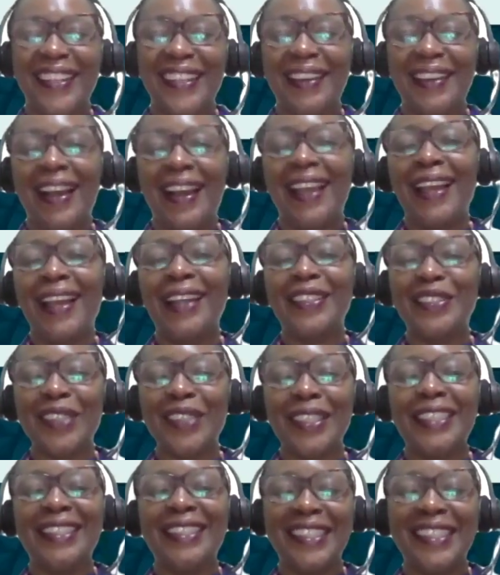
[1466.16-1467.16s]
I
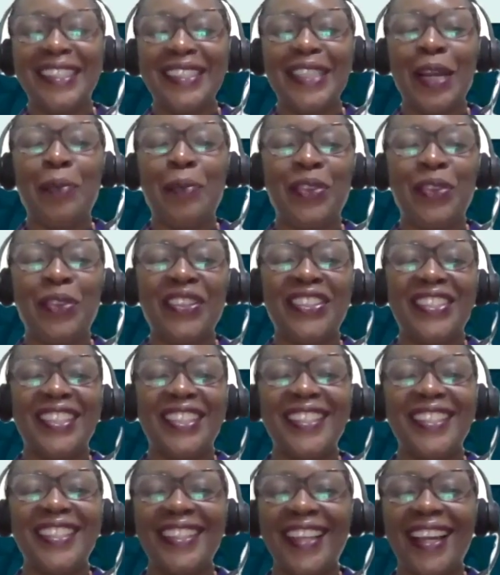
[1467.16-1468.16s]
actually didn't
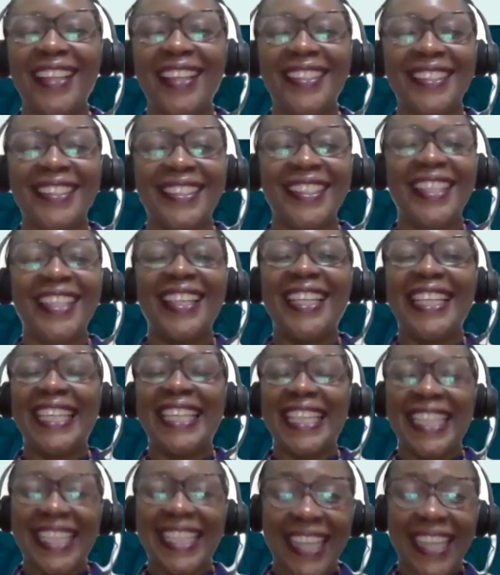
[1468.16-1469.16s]
appreciate
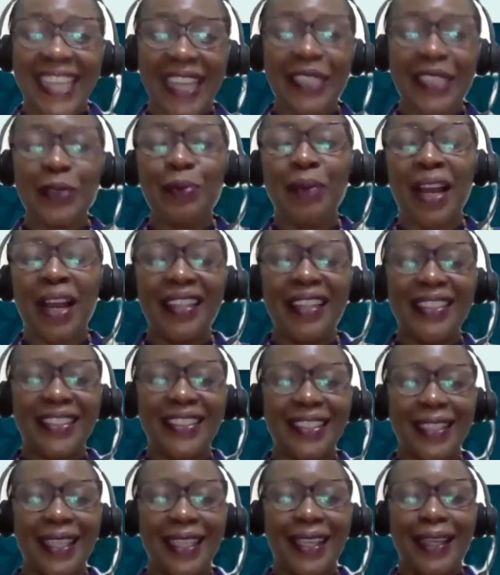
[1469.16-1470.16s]
that
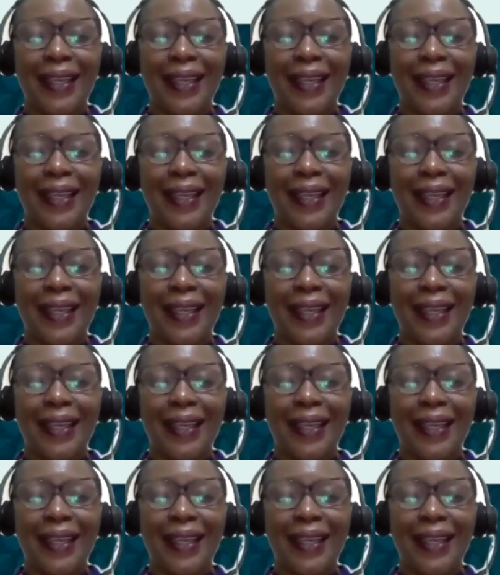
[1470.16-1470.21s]
much.